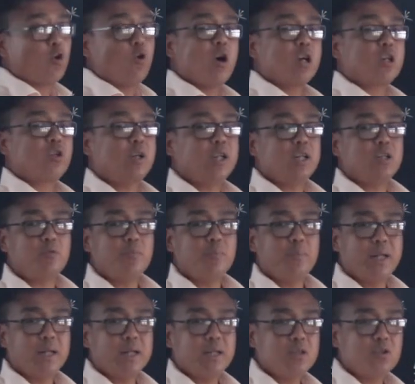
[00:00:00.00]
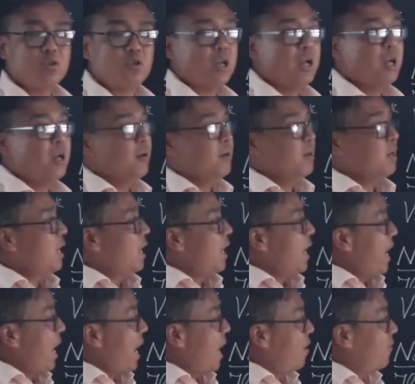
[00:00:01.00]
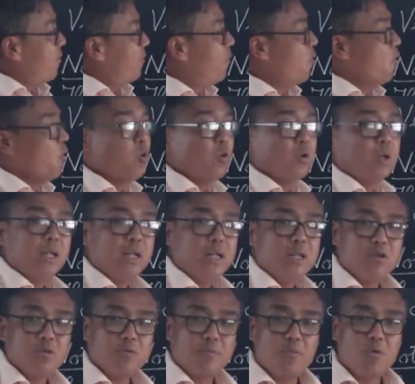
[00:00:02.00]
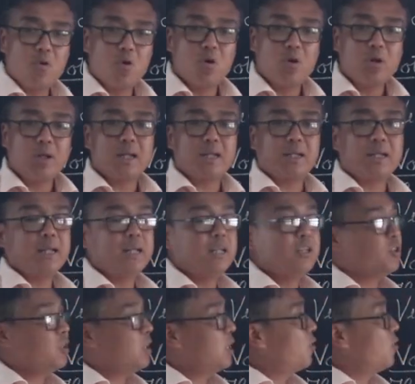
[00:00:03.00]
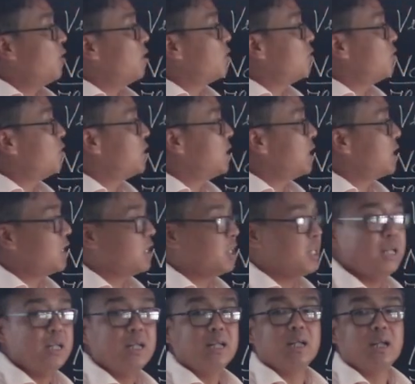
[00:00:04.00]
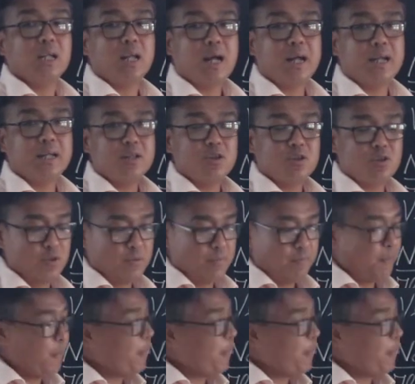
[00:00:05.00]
quatrains means 4 into 4, that is equal to 16 lines.